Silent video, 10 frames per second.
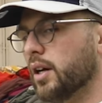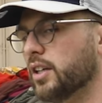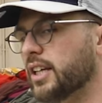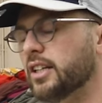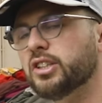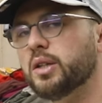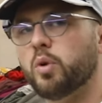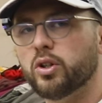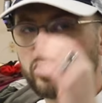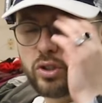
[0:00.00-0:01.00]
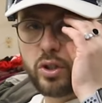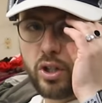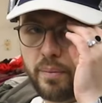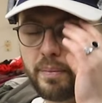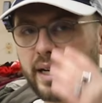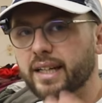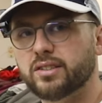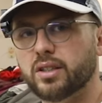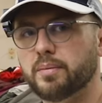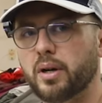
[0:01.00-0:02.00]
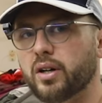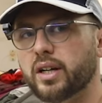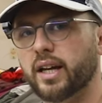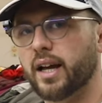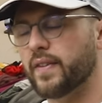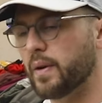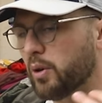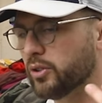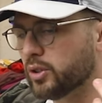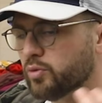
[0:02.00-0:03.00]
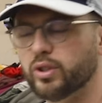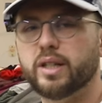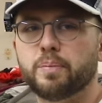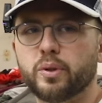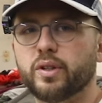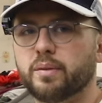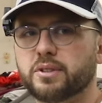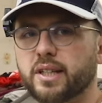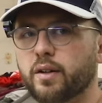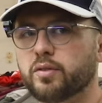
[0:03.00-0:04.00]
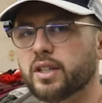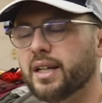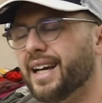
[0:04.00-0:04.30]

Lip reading: essentially want to come back into the market and they want to reboot themselves.